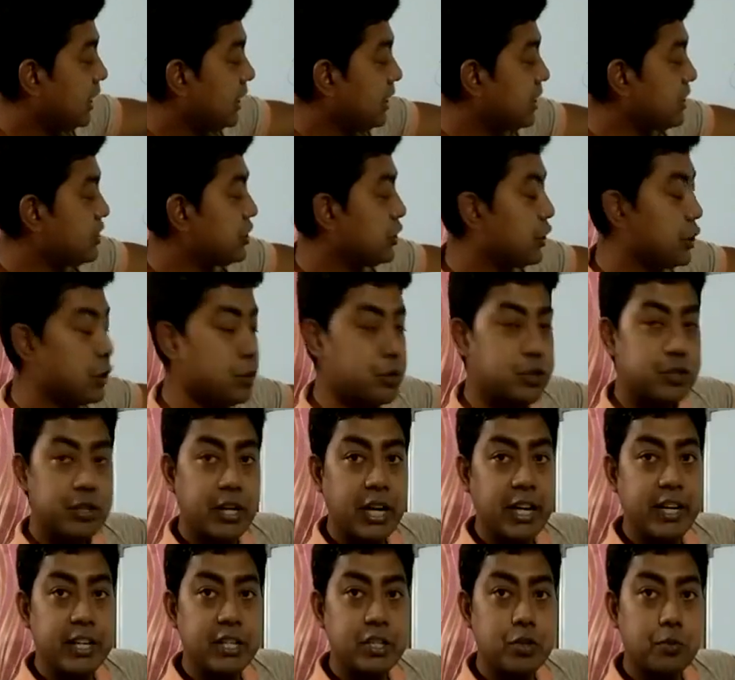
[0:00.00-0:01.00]
this new
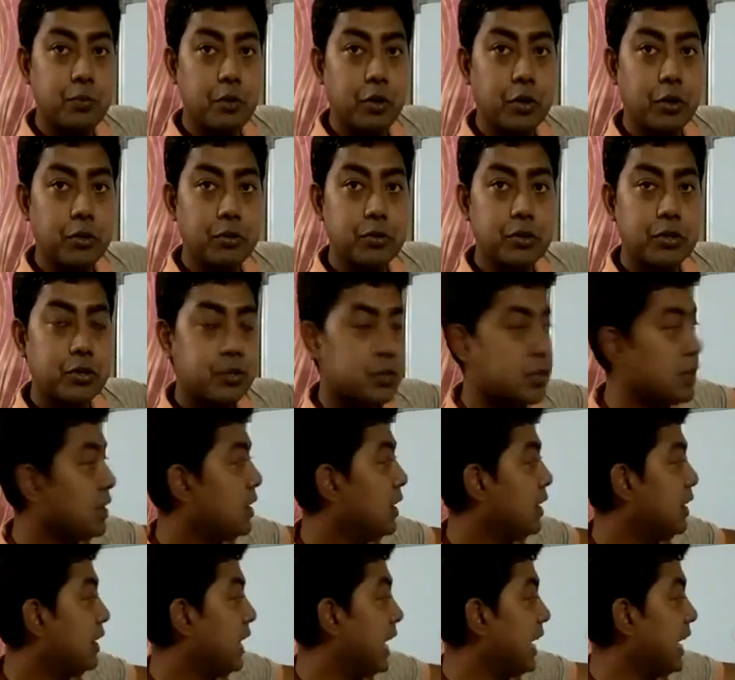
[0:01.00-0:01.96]
strand is produced.